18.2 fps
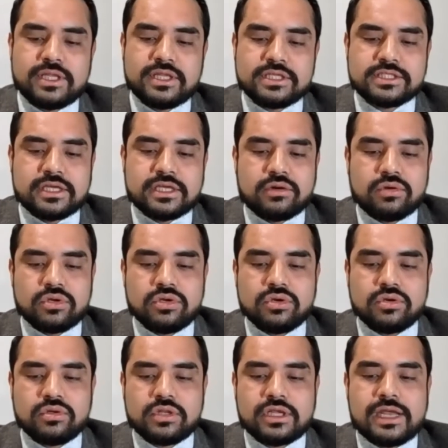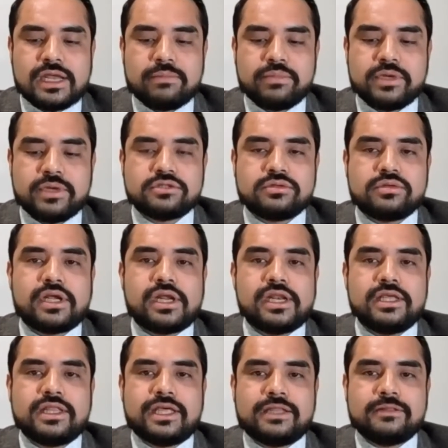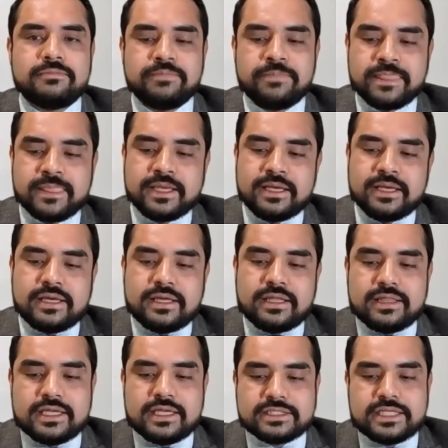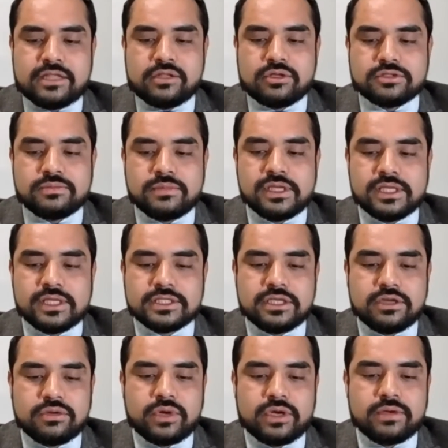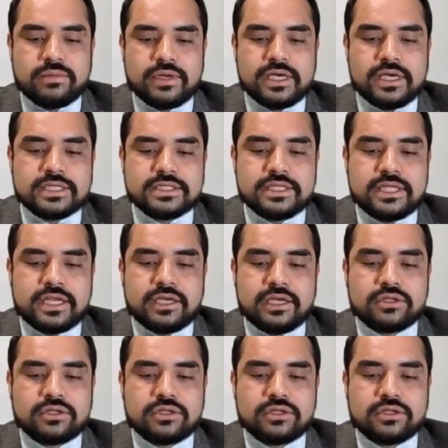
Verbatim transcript: and the right of the law of free development